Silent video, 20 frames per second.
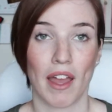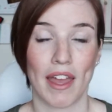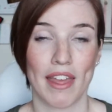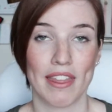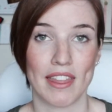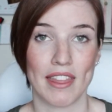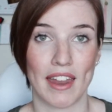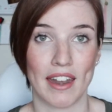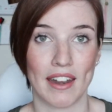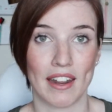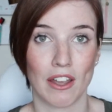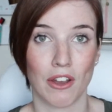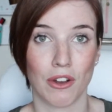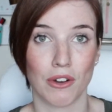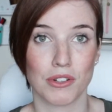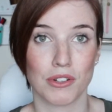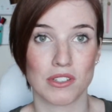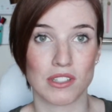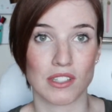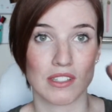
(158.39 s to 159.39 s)
and then it
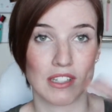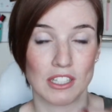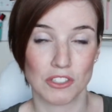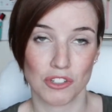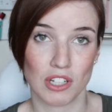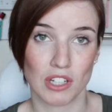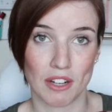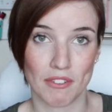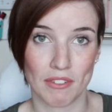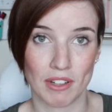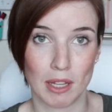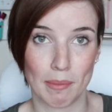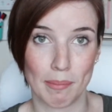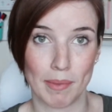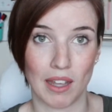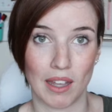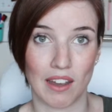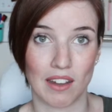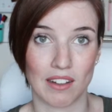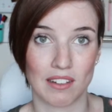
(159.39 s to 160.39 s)
goes District of
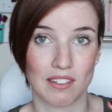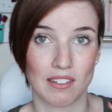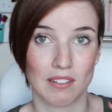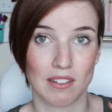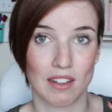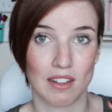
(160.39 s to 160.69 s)
Columbia